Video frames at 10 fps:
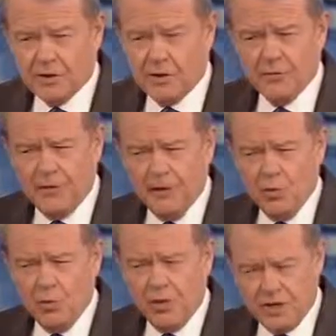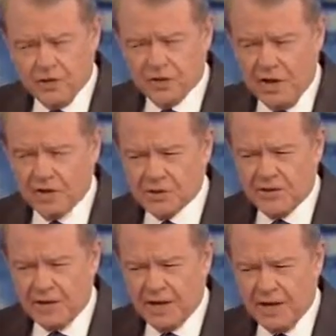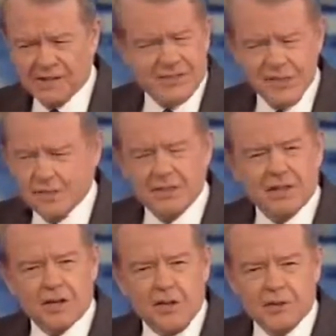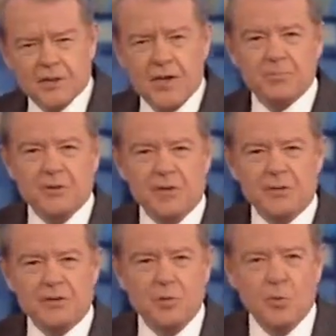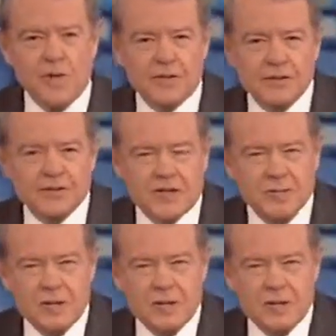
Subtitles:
have got very weak sales, I think. I take it, Nicole, that they're blaming the weather. Tell